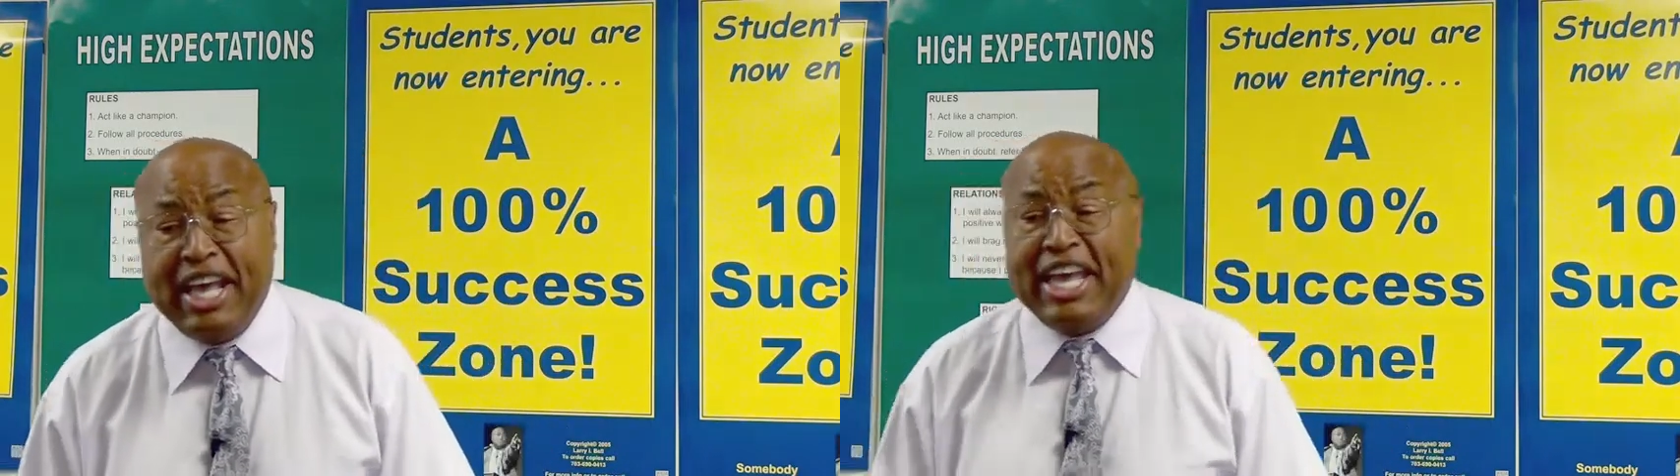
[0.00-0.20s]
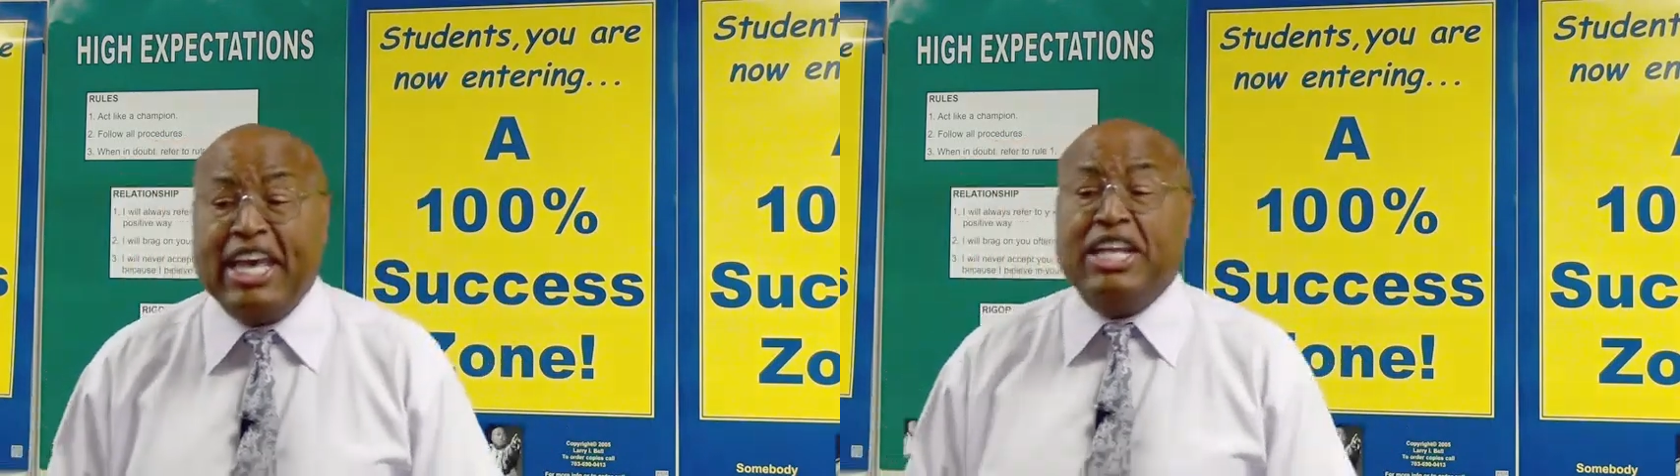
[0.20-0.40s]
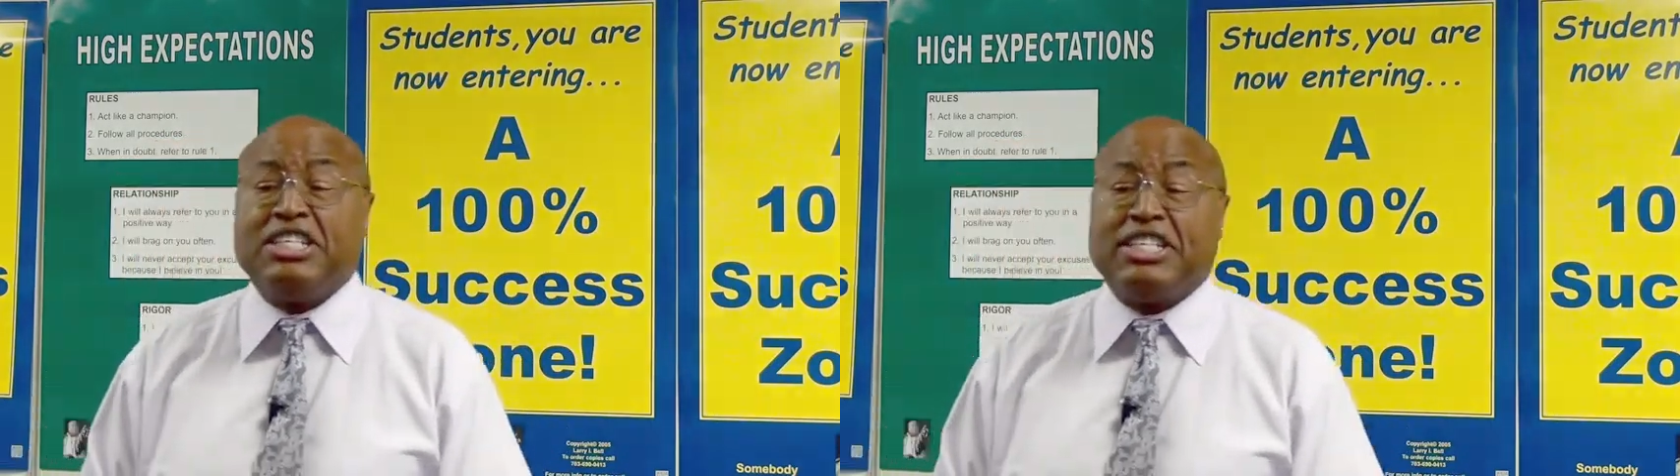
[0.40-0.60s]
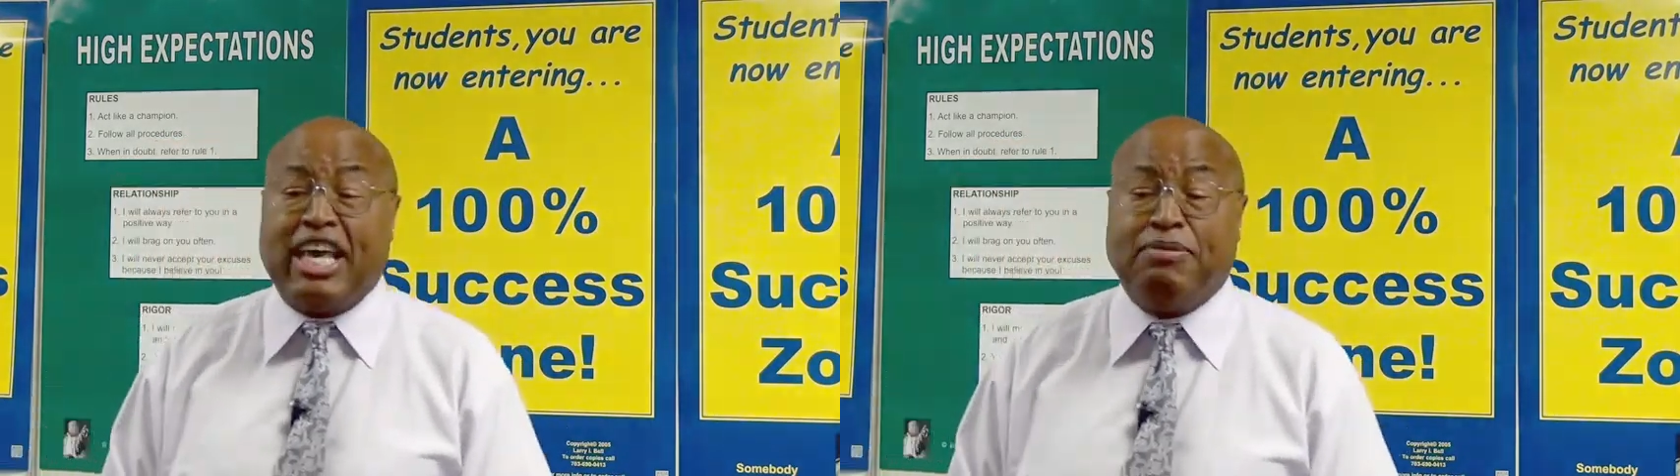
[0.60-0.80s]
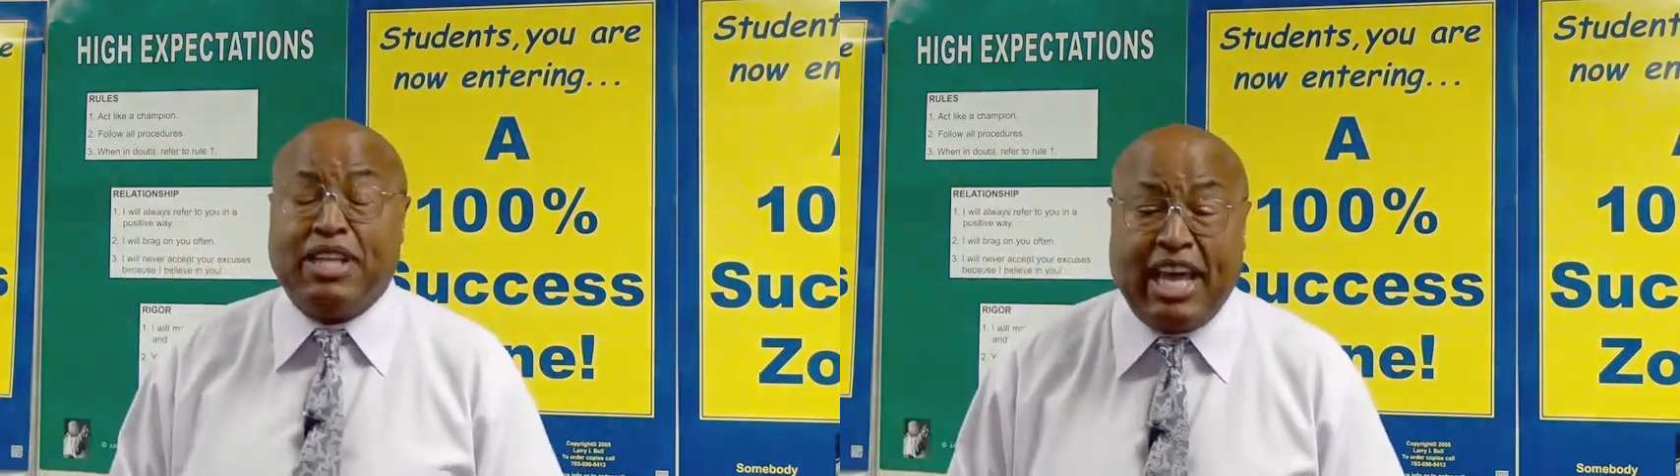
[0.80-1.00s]
in the
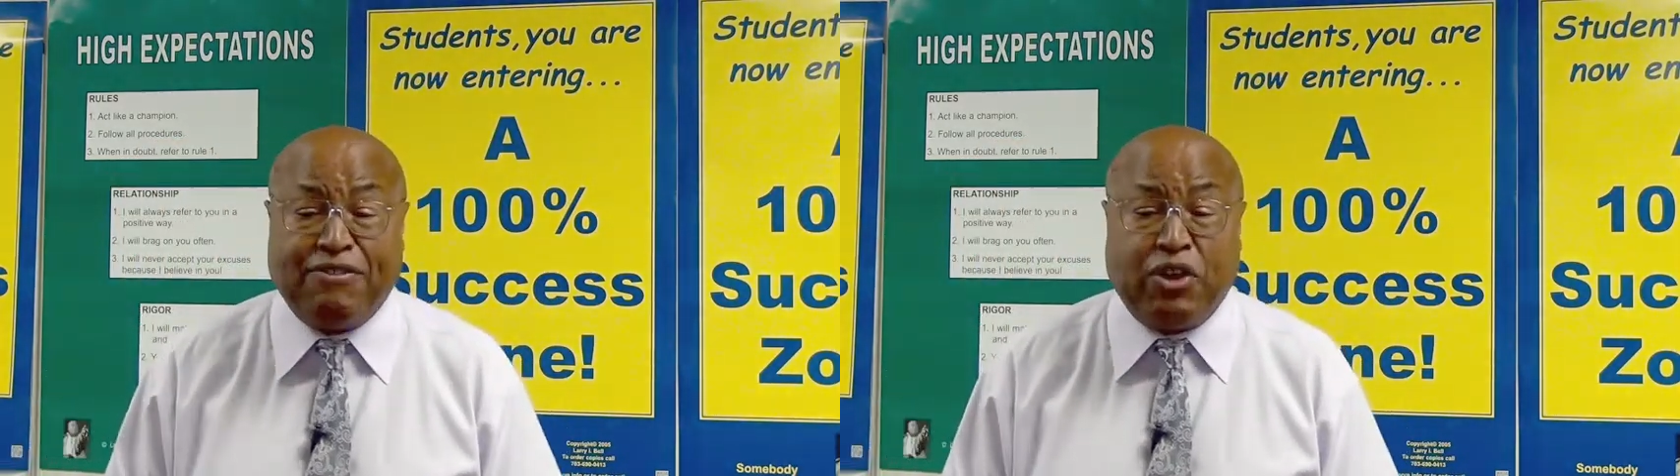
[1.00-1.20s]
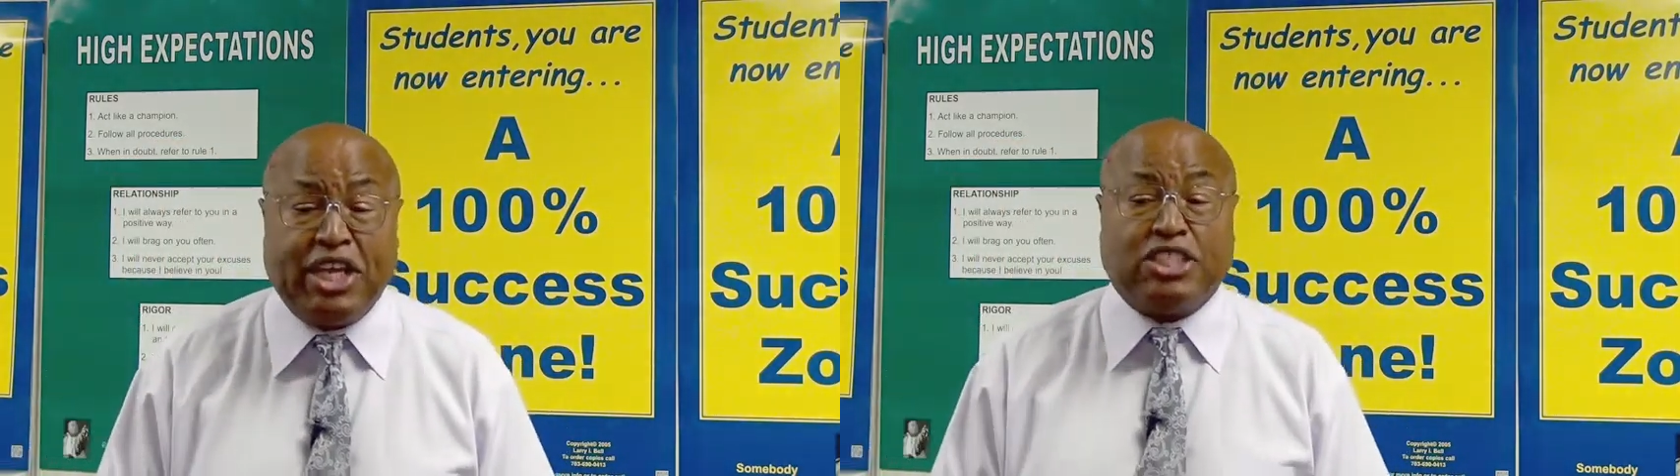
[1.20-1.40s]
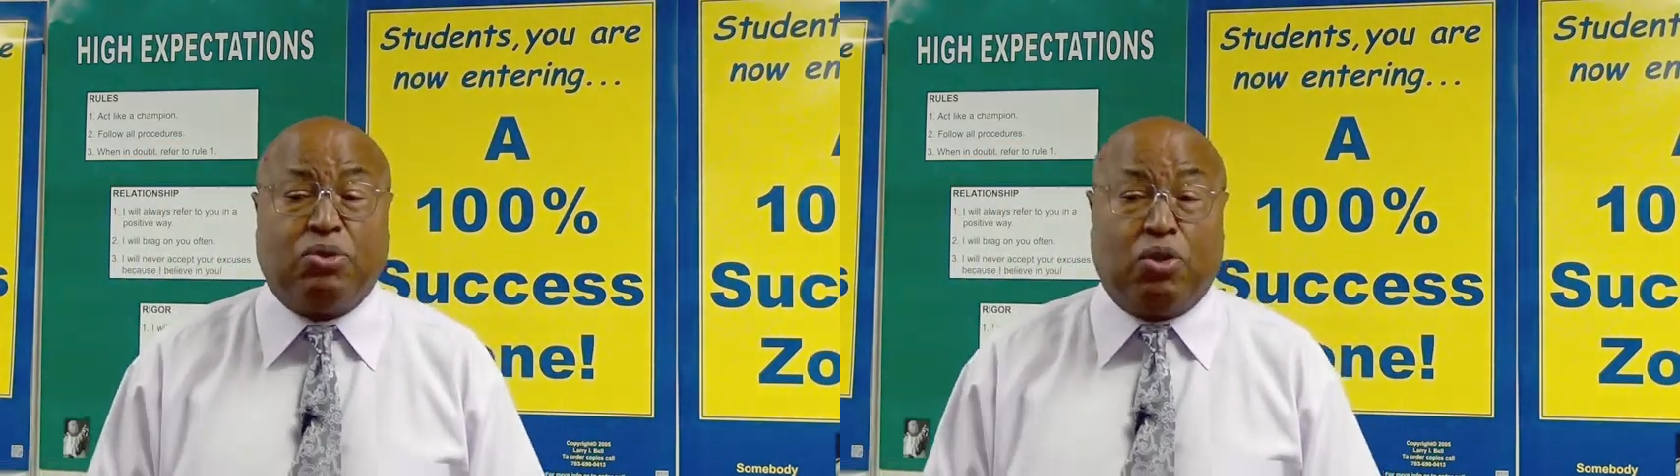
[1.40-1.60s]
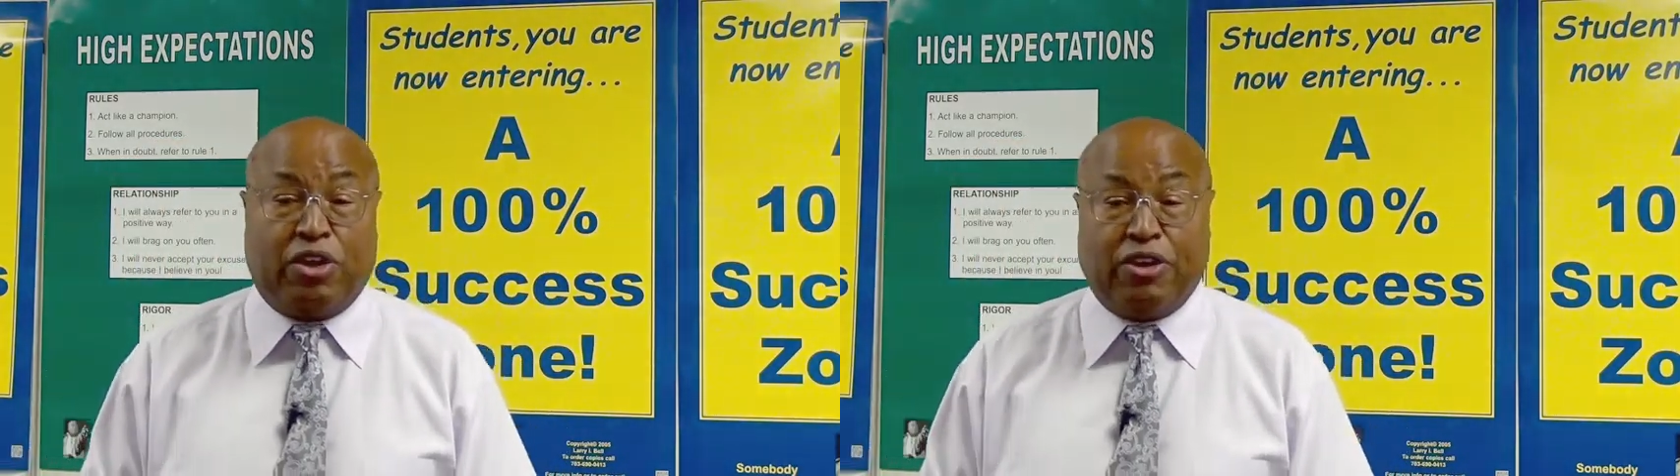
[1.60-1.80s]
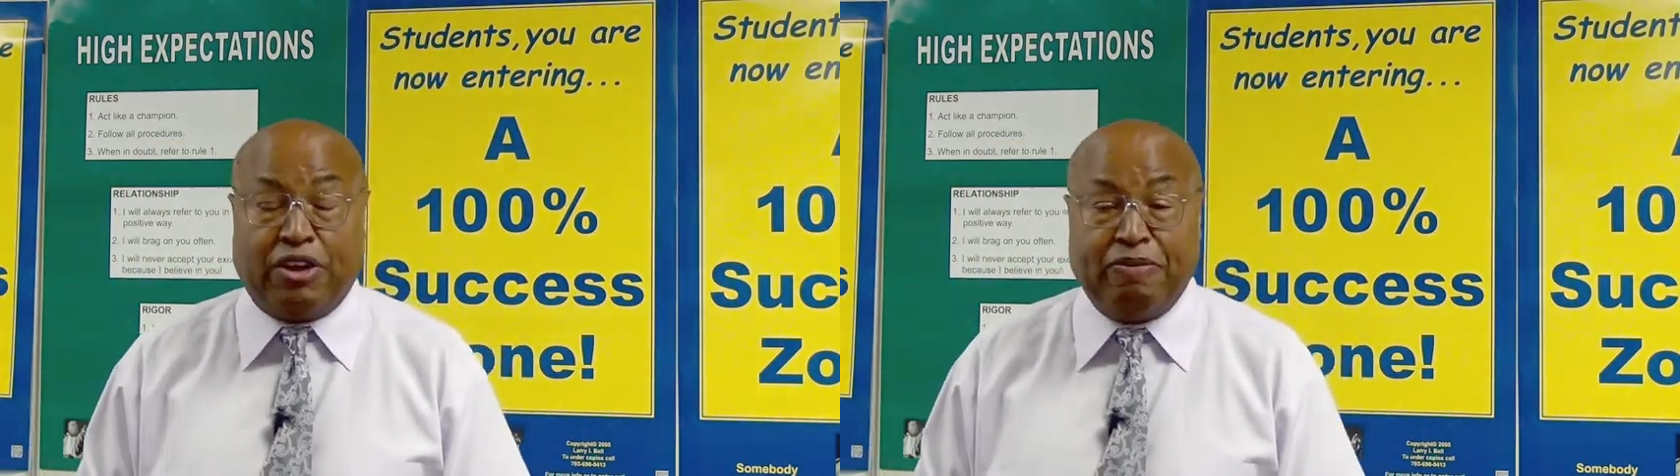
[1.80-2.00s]
same day for it to
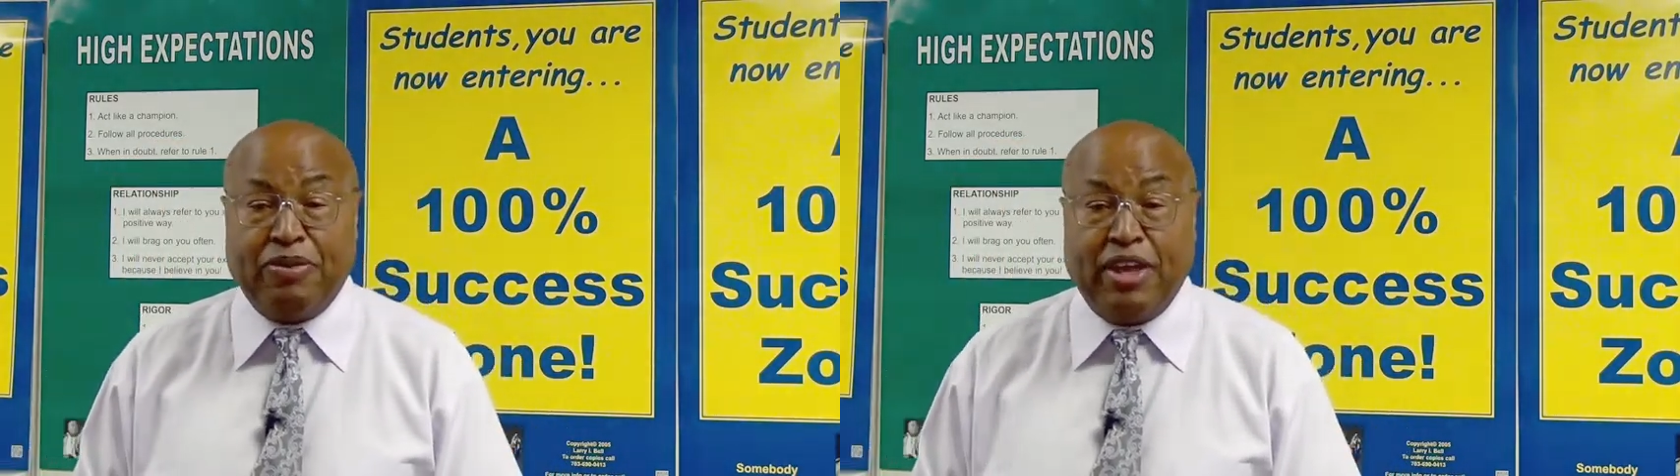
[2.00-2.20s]
work.